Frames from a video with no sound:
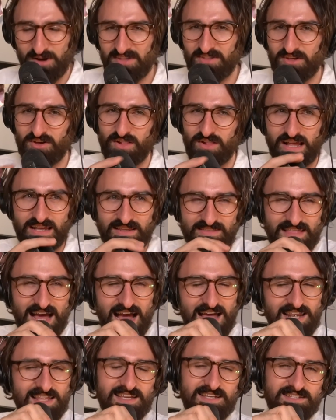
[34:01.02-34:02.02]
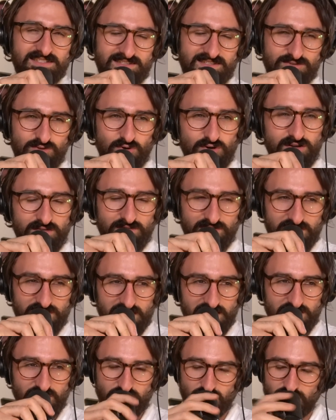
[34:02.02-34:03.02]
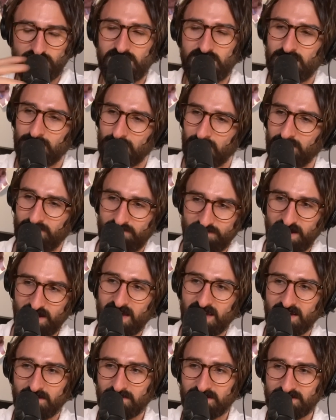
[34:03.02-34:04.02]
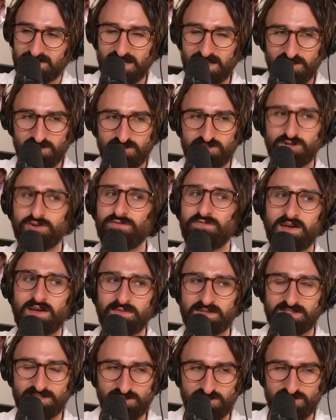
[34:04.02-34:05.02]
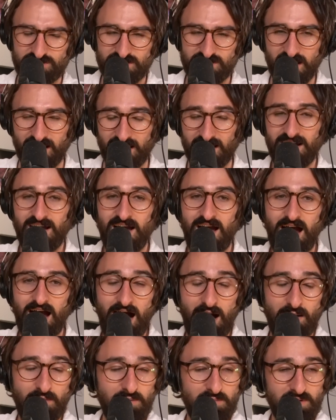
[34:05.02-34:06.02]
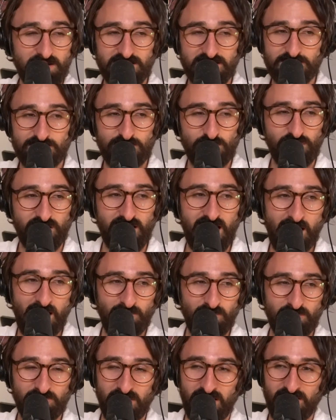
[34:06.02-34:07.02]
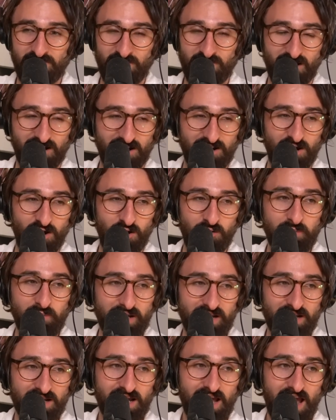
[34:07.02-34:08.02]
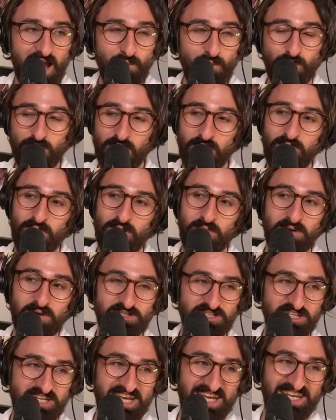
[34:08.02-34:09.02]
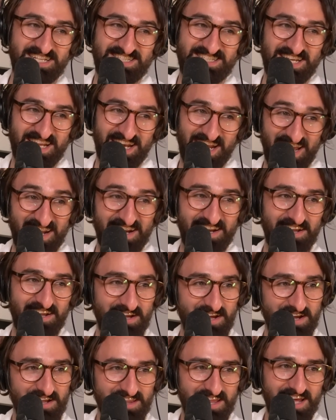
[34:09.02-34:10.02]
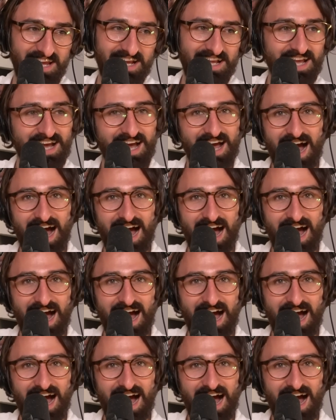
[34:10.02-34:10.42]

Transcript: way, though, like that is sort of the dream of fame, is that you're so famous, you're just like, I'm going to make a spooky album with my fucking homie, and we're going to put a bunch of kids in it. Like,